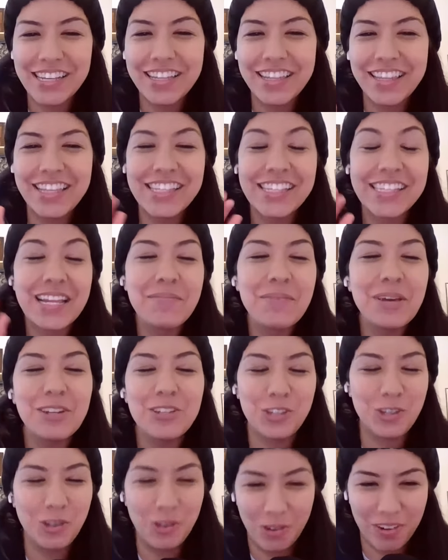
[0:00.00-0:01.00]
This is going to be a
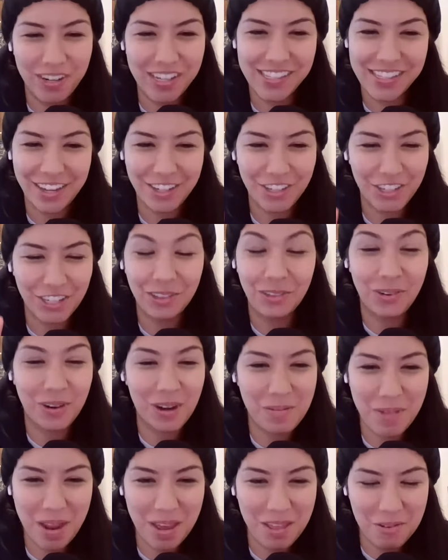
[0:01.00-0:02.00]
tutoring session,
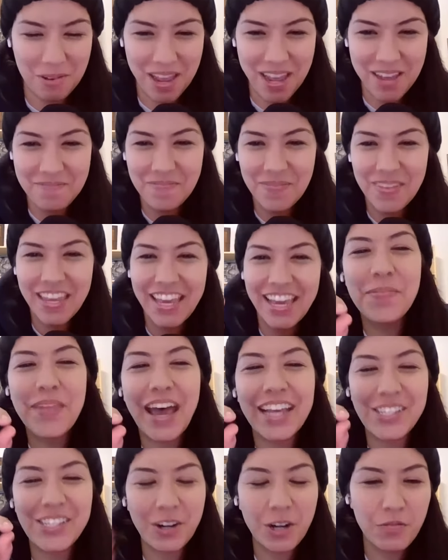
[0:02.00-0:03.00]
Laura. By the way,
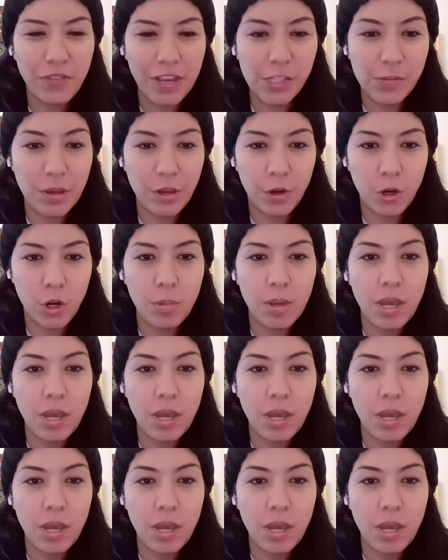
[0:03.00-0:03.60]
I started a Facebook group.